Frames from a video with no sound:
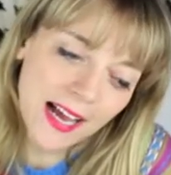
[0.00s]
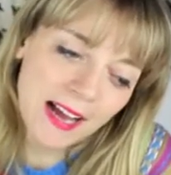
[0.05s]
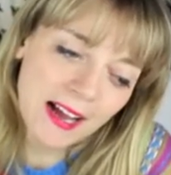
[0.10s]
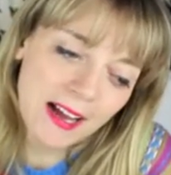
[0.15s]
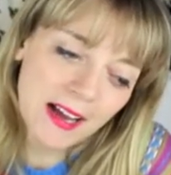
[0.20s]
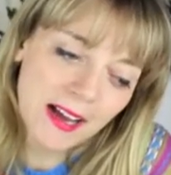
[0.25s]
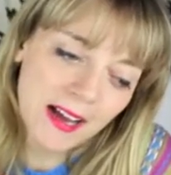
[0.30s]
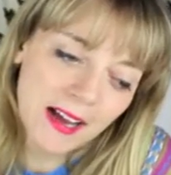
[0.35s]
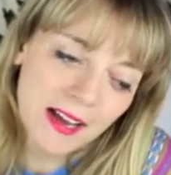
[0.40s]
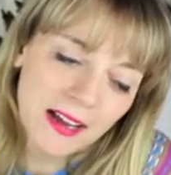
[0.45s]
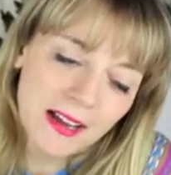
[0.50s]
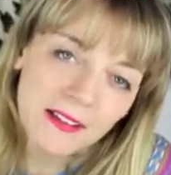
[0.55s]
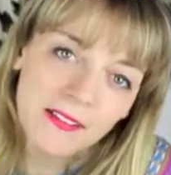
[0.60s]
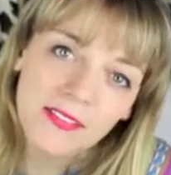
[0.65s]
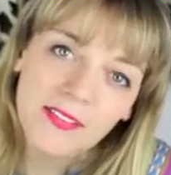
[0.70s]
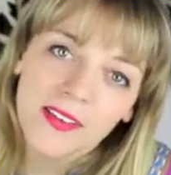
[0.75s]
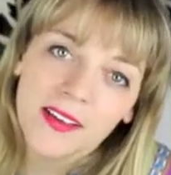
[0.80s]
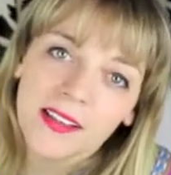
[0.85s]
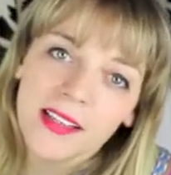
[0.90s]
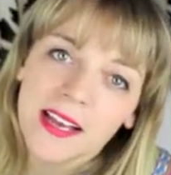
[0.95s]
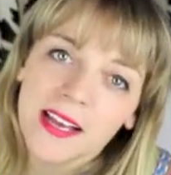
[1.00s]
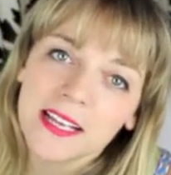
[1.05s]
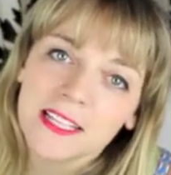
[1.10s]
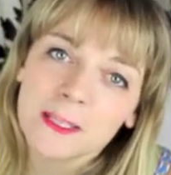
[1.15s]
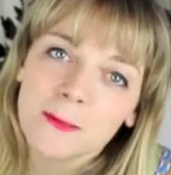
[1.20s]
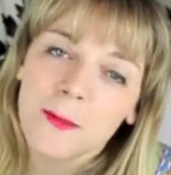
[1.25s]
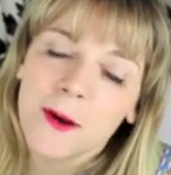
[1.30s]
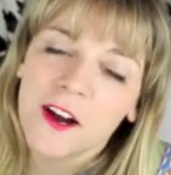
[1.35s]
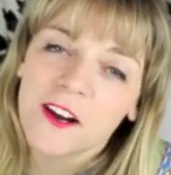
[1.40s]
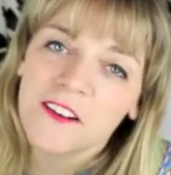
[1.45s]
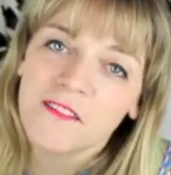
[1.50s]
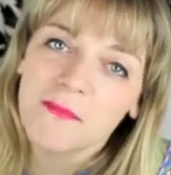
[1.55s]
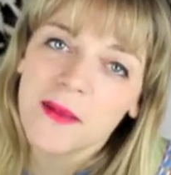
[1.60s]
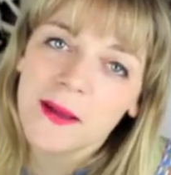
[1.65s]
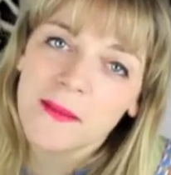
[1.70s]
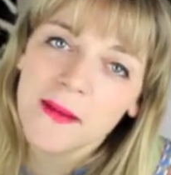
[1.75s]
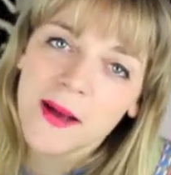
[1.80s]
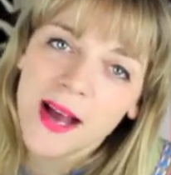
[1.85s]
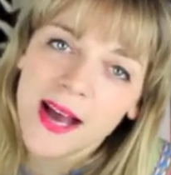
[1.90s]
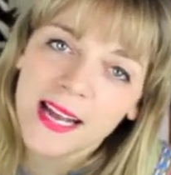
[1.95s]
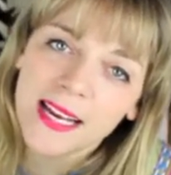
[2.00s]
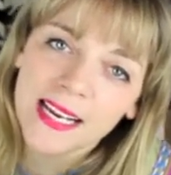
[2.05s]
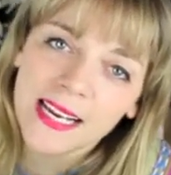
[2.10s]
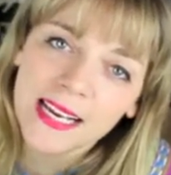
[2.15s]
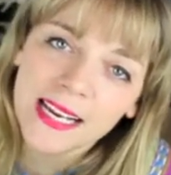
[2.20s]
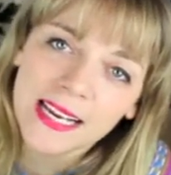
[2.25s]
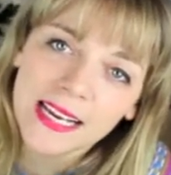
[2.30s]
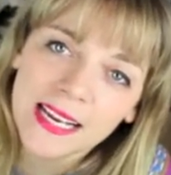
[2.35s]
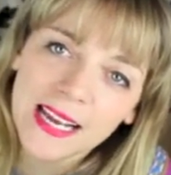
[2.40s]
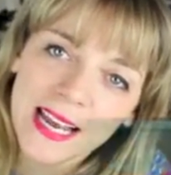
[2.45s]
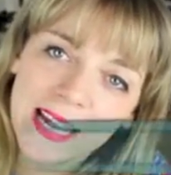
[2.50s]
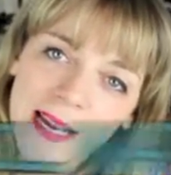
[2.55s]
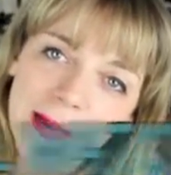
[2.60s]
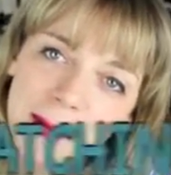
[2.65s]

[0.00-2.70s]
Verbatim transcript: I feel like it's a part of my body, and